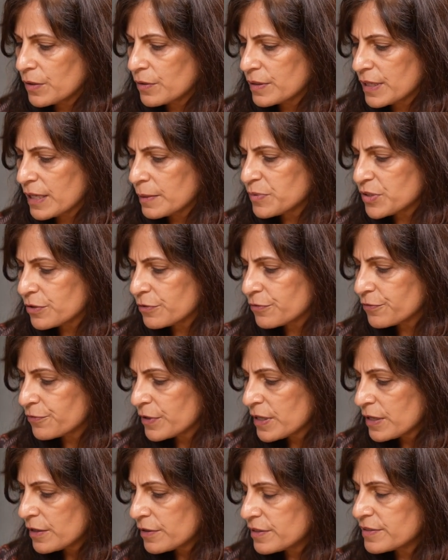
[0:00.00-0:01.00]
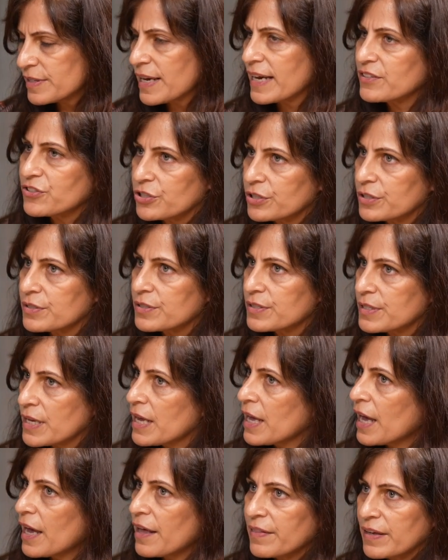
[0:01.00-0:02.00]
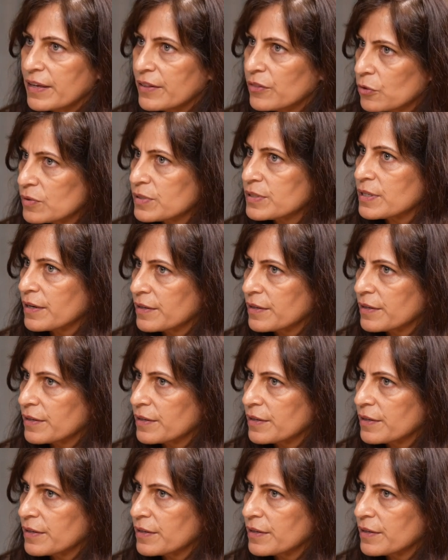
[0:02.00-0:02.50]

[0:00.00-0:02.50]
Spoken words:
types of disasters. I think those